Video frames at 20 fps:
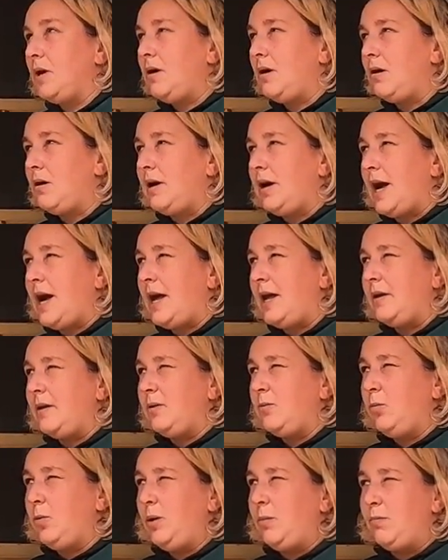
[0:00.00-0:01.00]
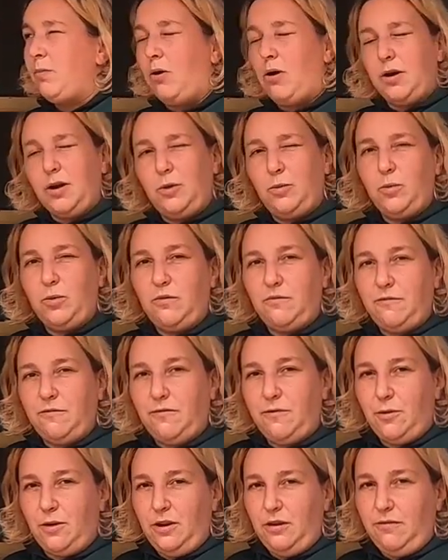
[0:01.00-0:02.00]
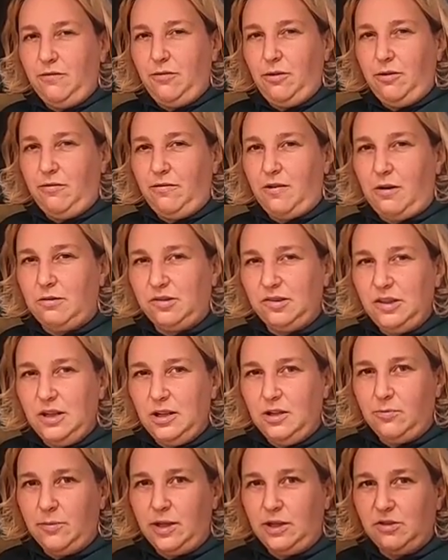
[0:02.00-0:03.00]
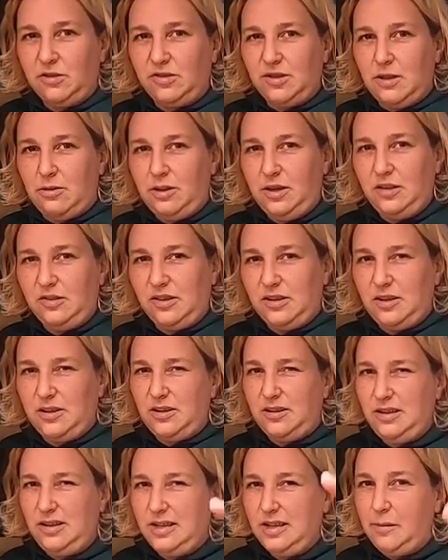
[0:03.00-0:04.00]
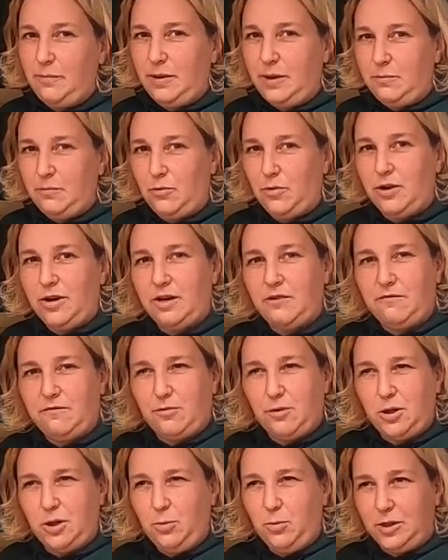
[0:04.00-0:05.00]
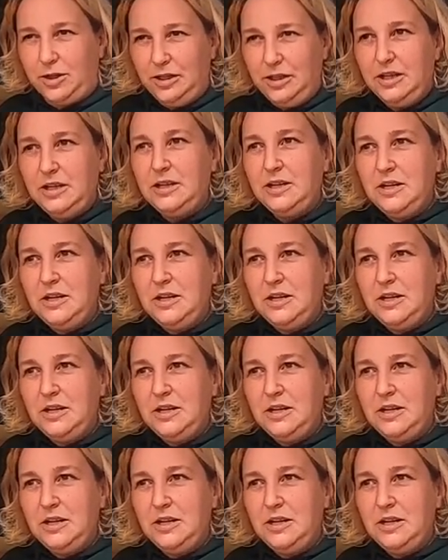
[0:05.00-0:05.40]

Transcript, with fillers: car, and we bought it with thirty-three thousand kilometers. Now he's a little bit more than forty-one